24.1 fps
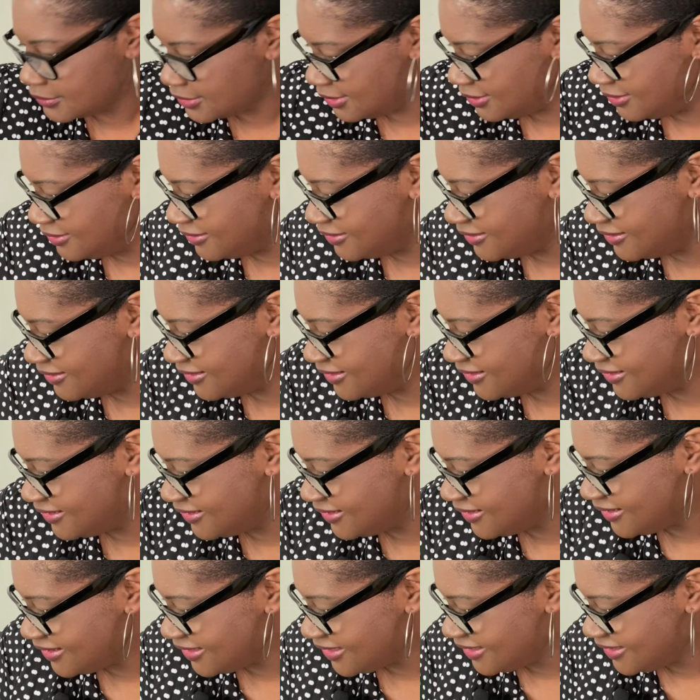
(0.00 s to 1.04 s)

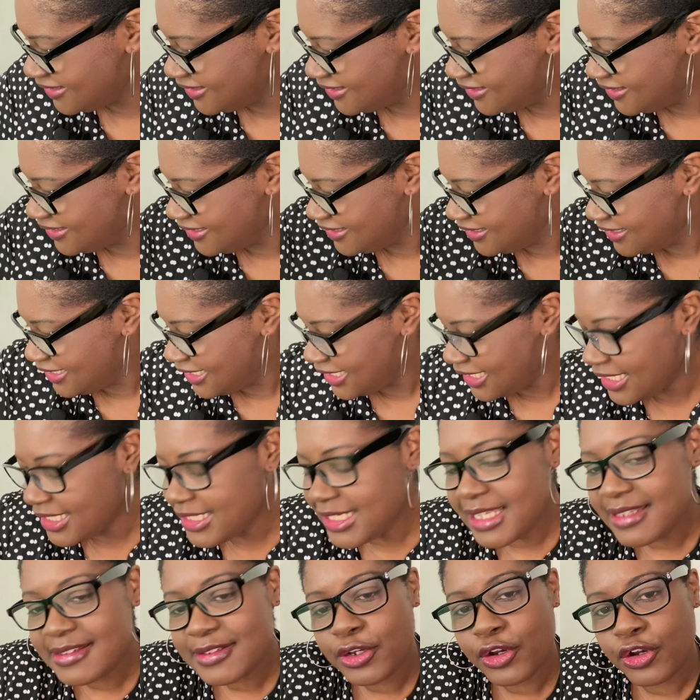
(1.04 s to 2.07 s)

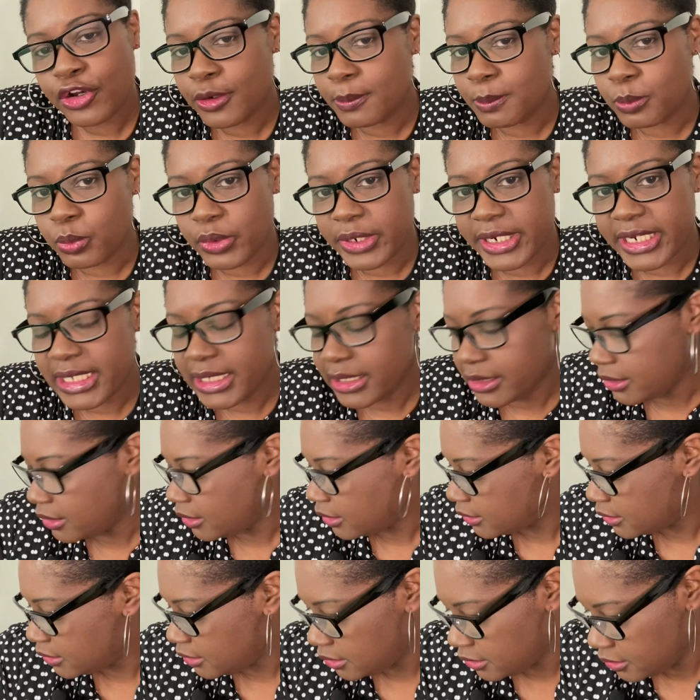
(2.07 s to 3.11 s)
and that's her brand
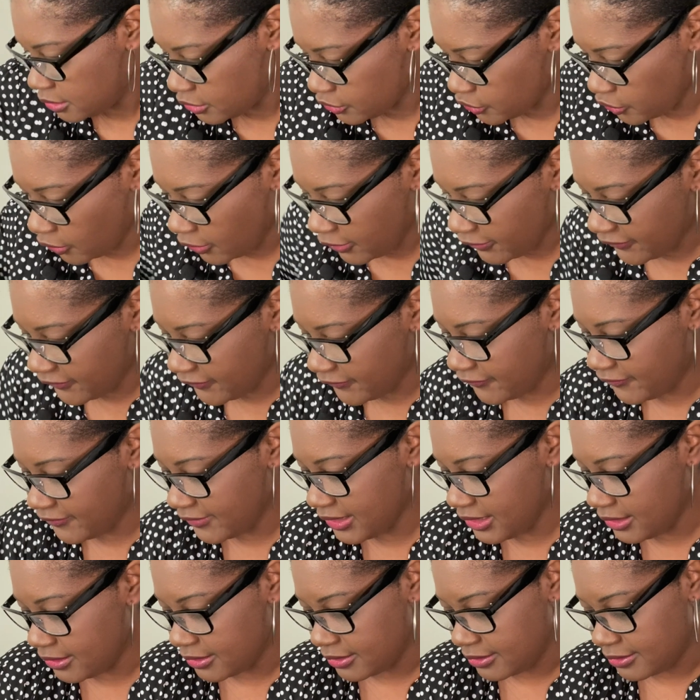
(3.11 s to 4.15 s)
color. Y'all
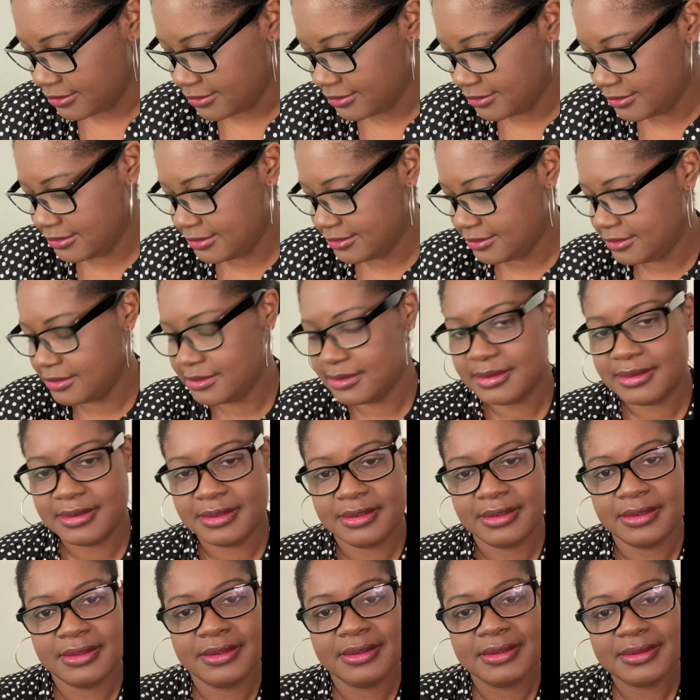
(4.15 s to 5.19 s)
see this
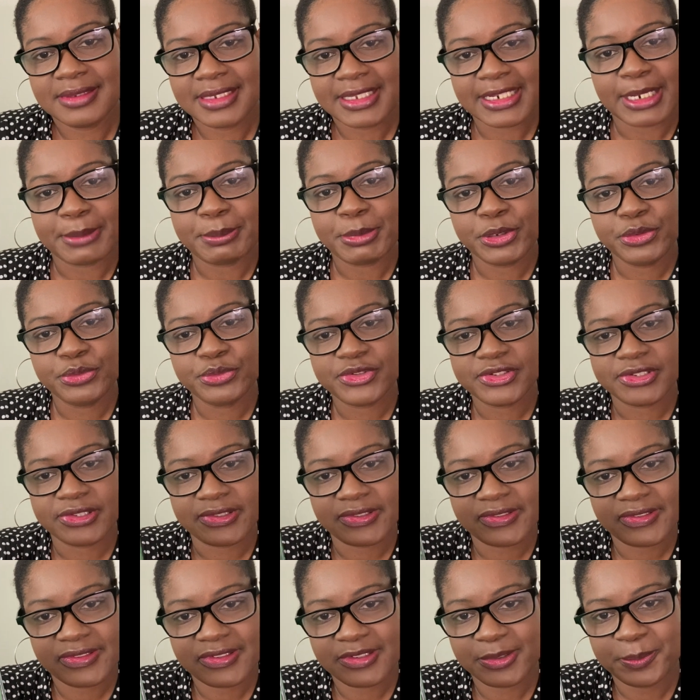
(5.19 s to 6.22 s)
that I
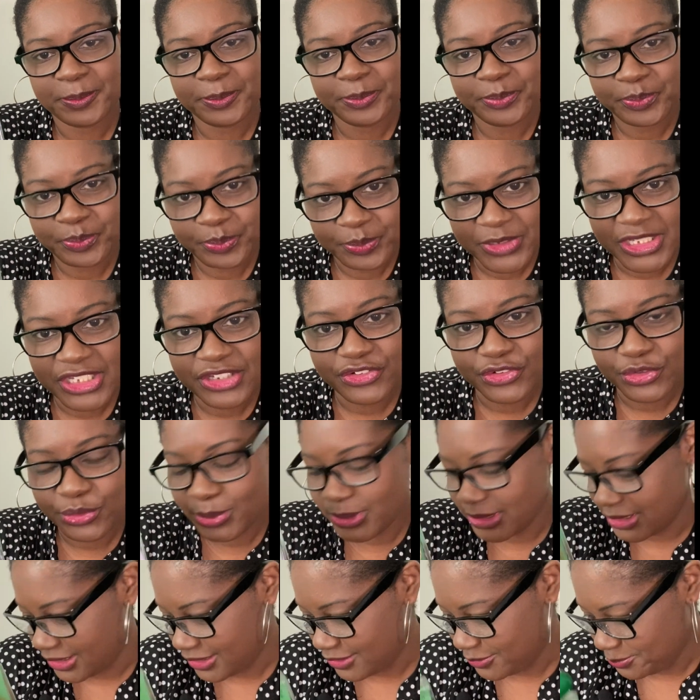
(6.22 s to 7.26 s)
purchased. It's
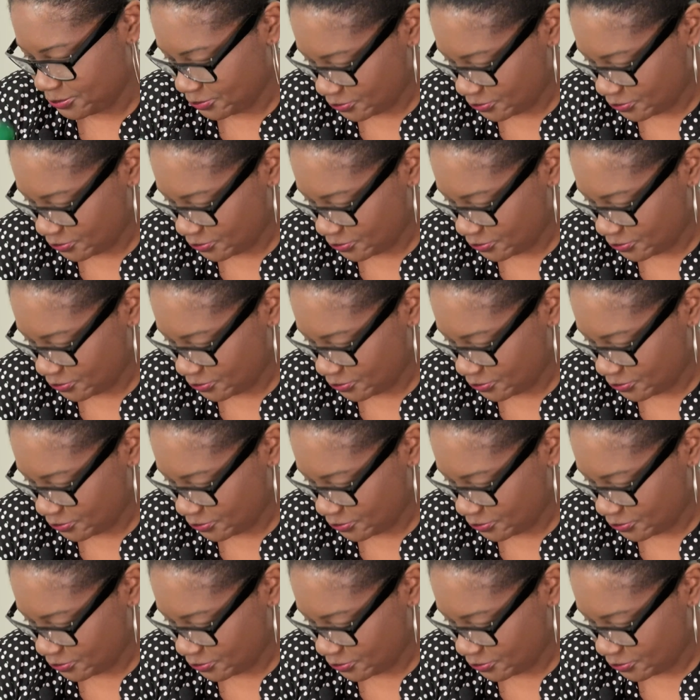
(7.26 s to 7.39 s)
green.